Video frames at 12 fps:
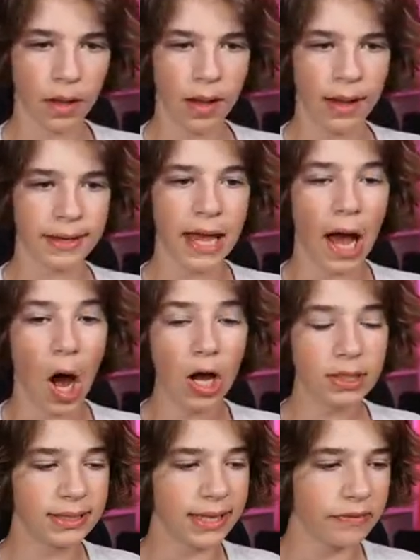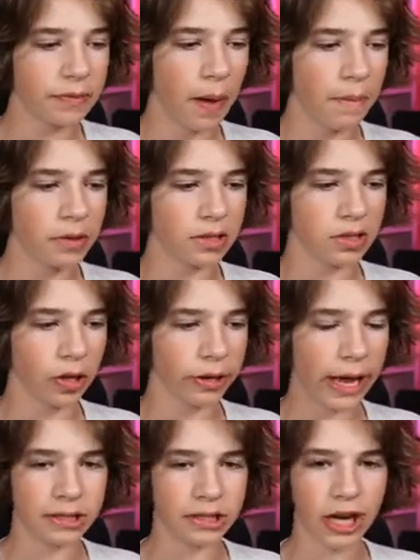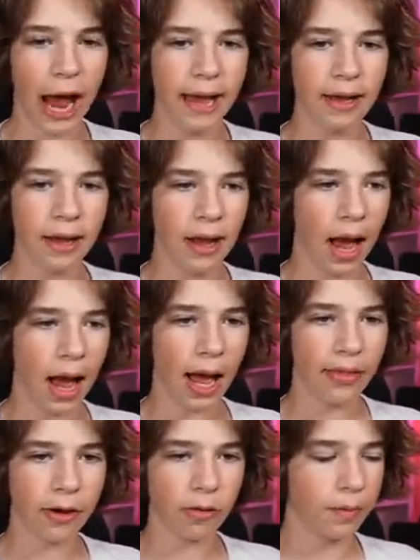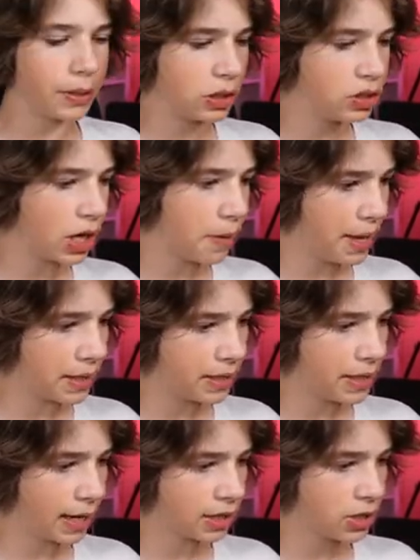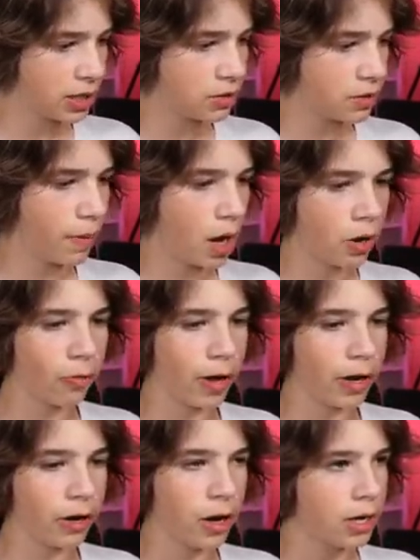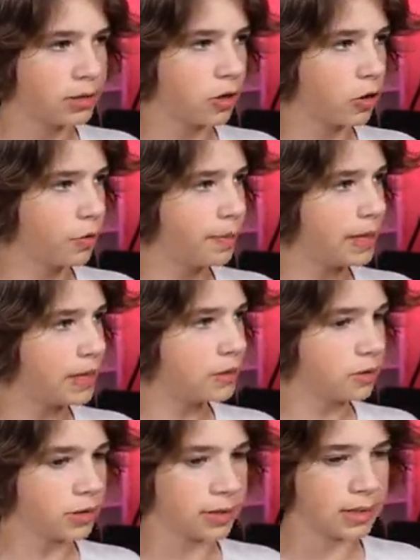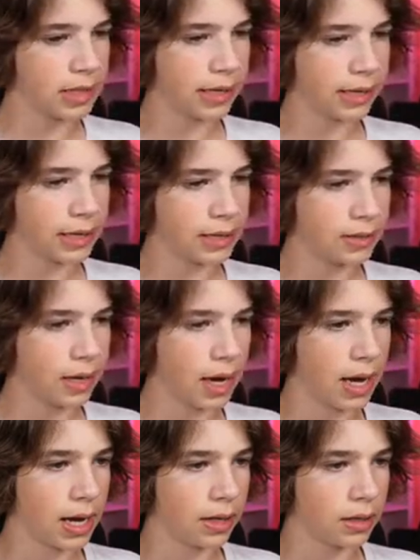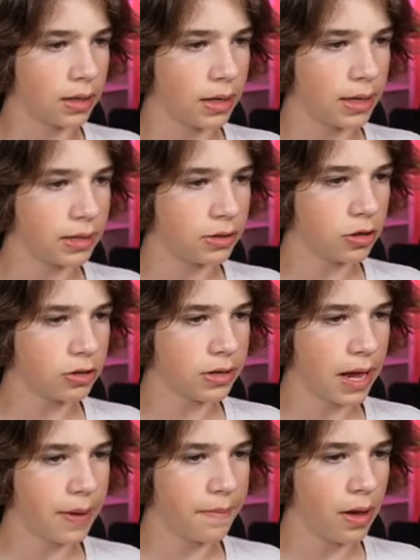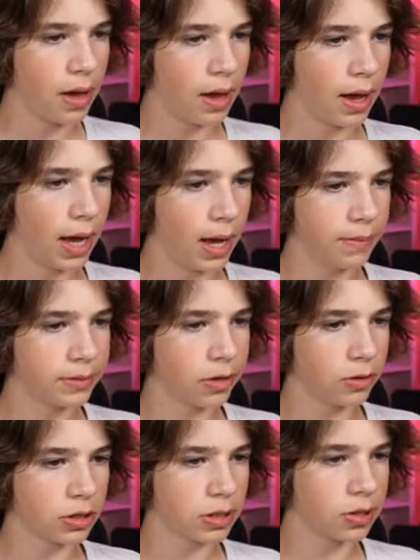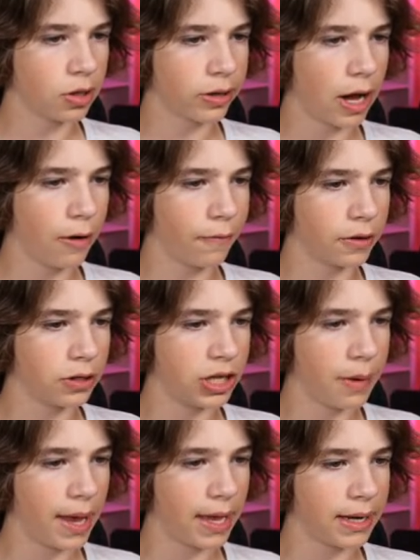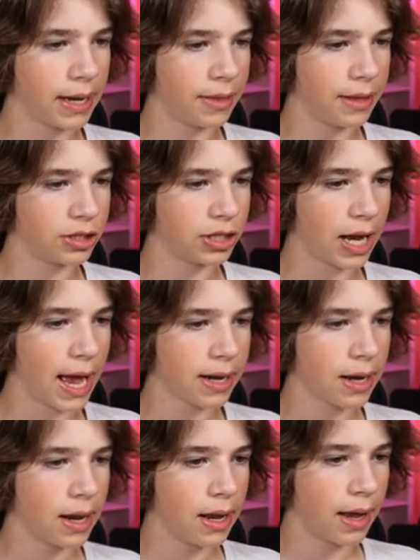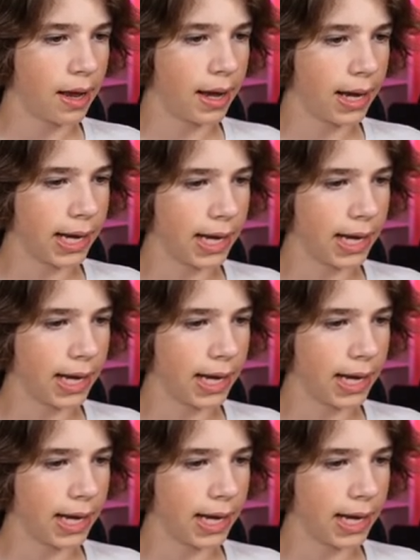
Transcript: Yeah, all seven members look at chat. Uh, there will be J-Man. He actually is a moderator, so it'll be easier to see his uh, his username. Um, so just look out for J-Man in the chat, uh,